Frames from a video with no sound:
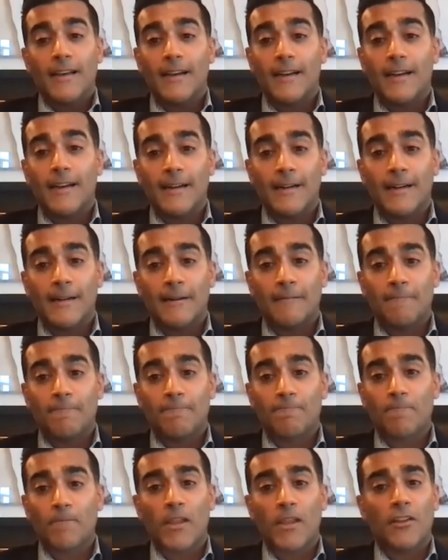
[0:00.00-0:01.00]

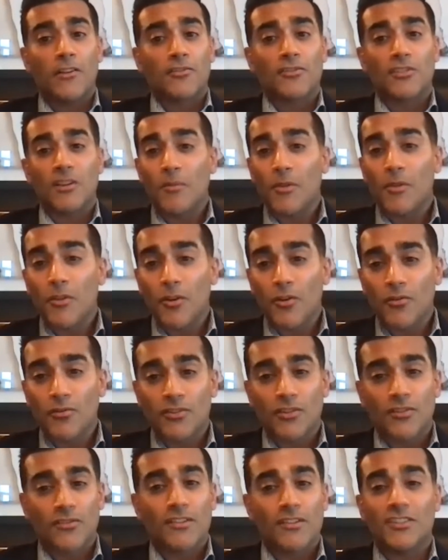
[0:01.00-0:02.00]
Um, you know, some of
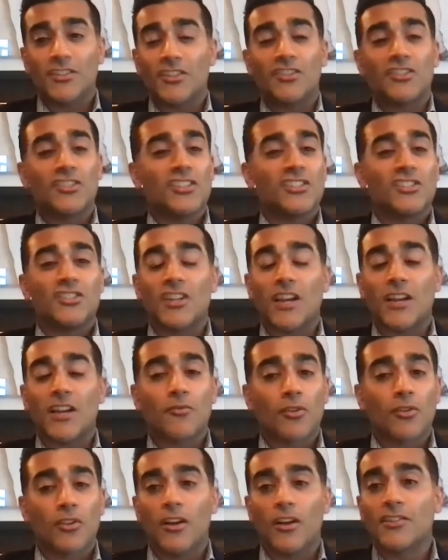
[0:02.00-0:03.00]
those are just, just
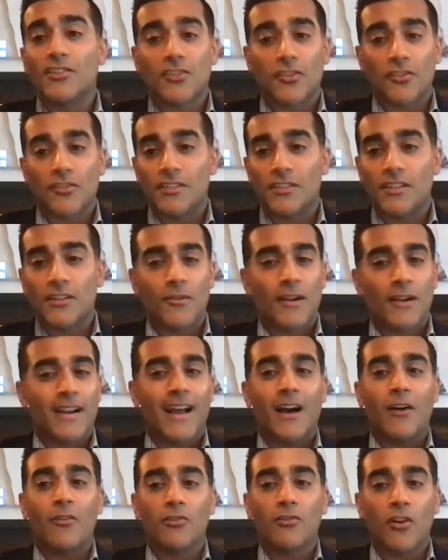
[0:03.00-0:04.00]
general uncertainty, right?
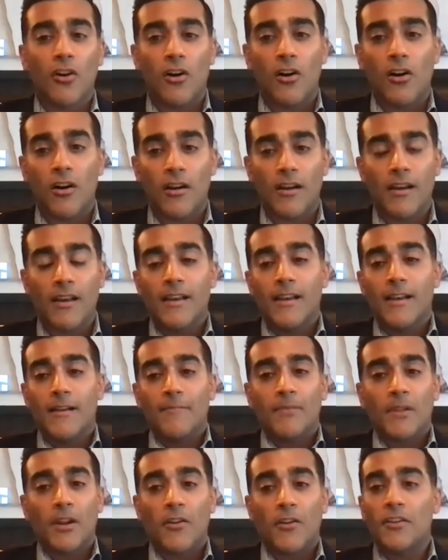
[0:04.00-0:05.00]
How long
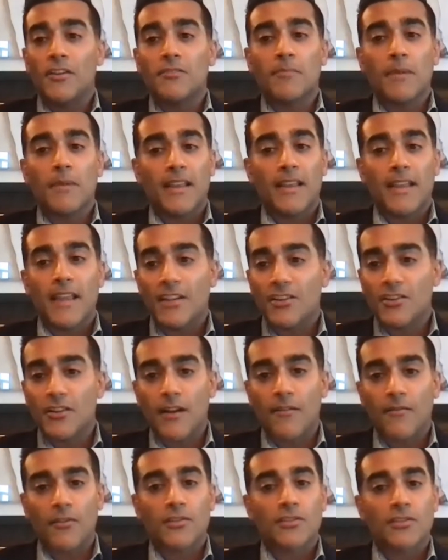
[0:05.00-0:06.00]
are these mitigation
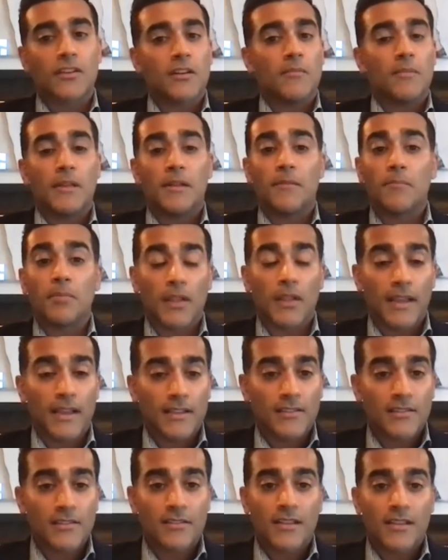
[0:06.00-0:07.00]
efforts going to be in
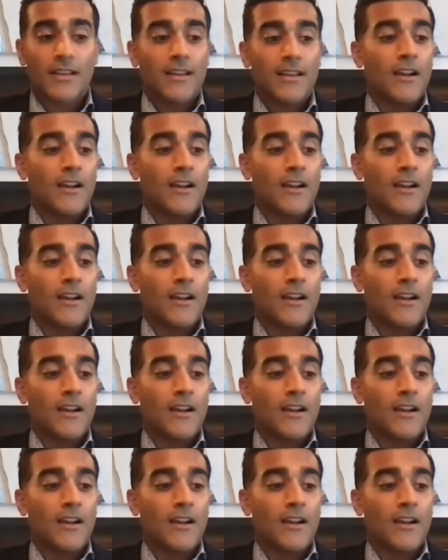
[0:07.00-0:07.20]
place?